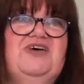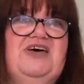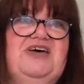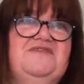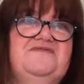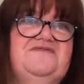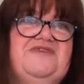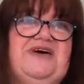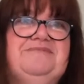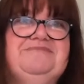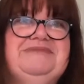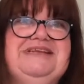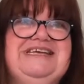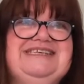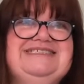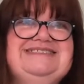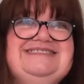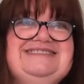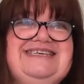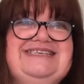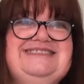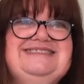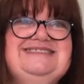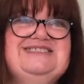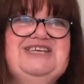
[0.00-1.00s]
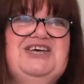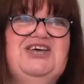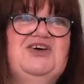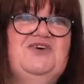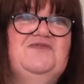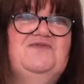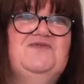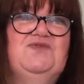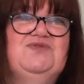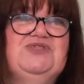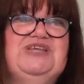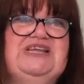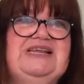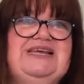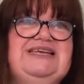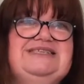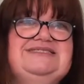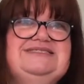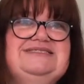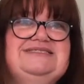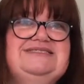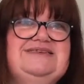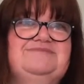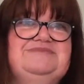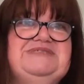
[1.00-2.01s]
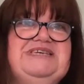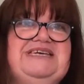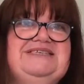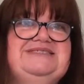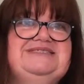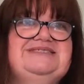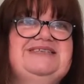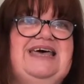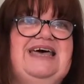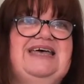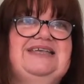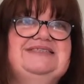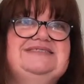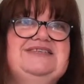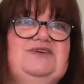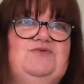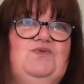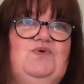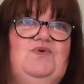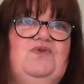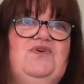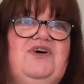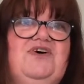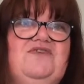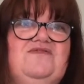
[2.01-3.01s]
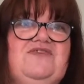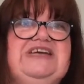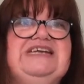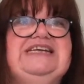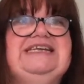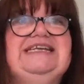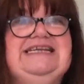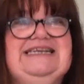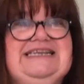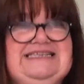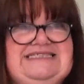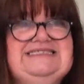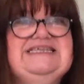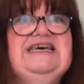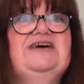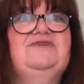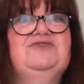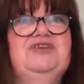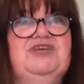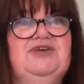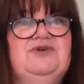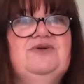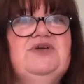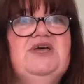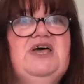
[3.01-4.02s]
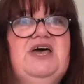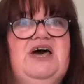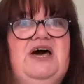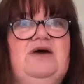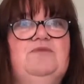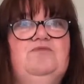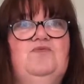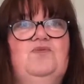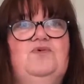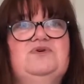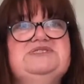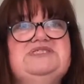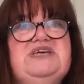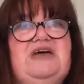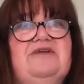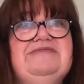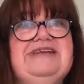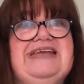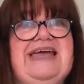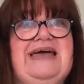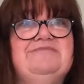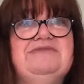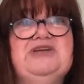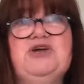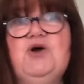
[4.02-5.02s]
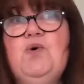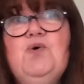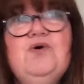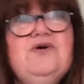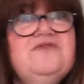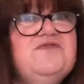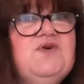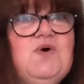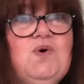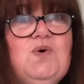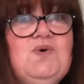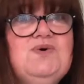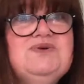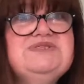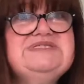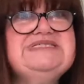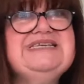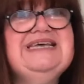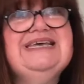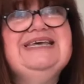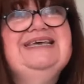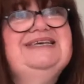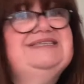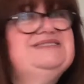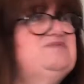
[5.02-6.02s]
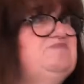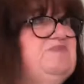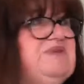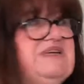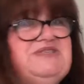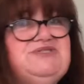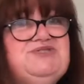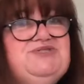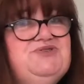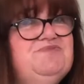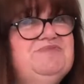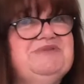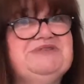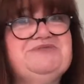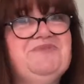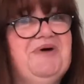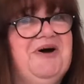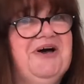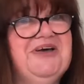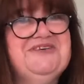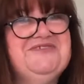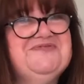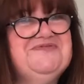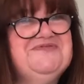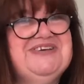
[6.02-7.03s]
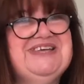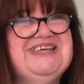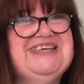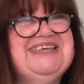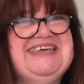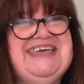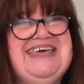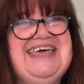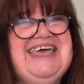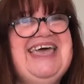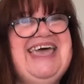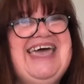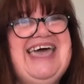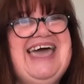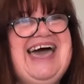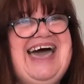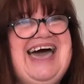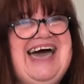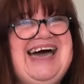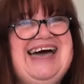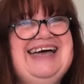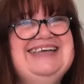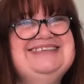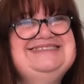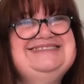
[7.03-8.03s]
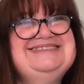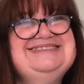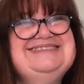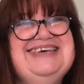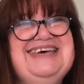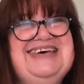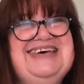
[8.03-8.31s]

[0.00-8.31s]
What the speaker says: Family Assist for the latest updates, and it will very clearly tell you what's currently happening. Or of course, speak to your midwife, and